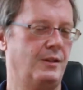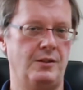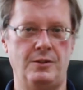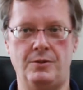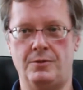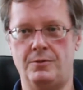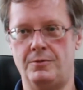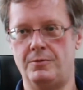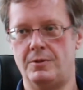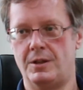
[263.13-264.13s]

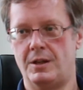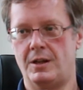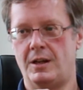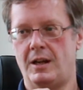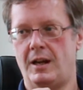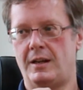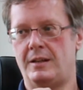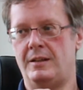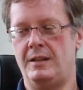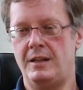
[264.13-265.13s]
You
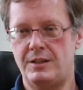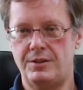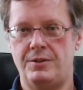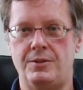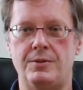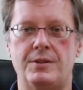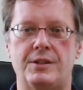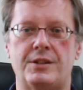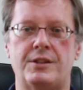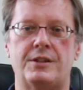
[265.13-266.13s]
need to do
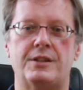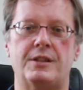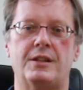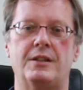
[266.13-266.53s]
this